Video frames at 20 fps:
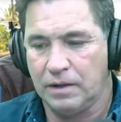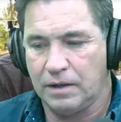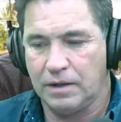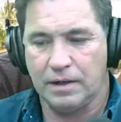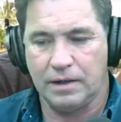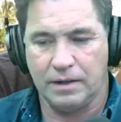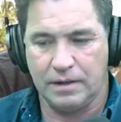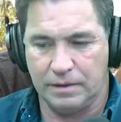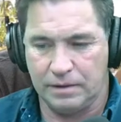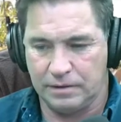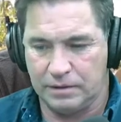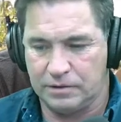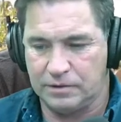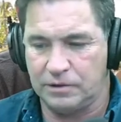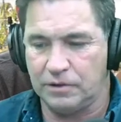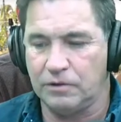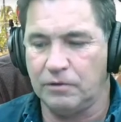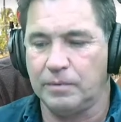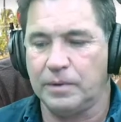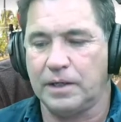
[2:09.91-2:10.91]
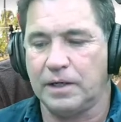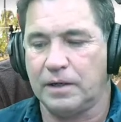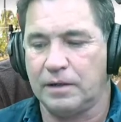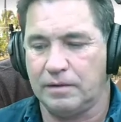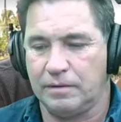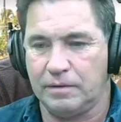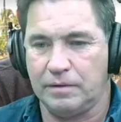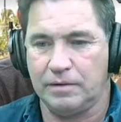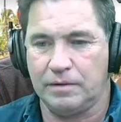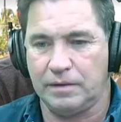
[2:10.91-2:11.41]
Uh, let's see who we got
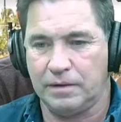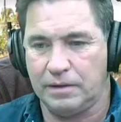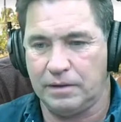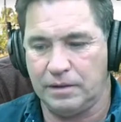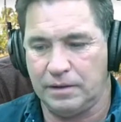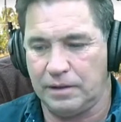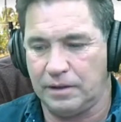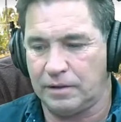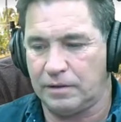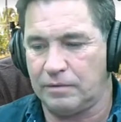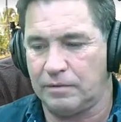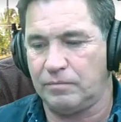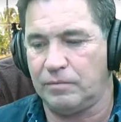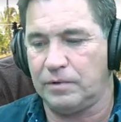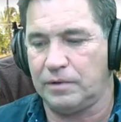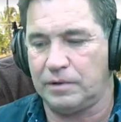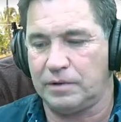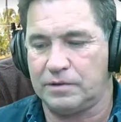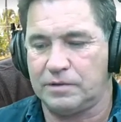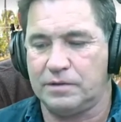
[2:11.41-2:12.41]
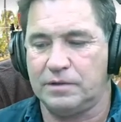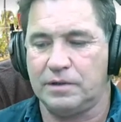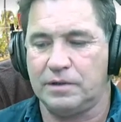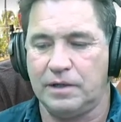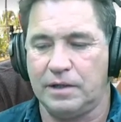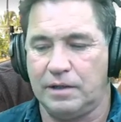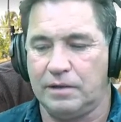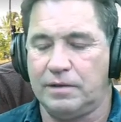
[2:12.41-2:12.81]
here with us today.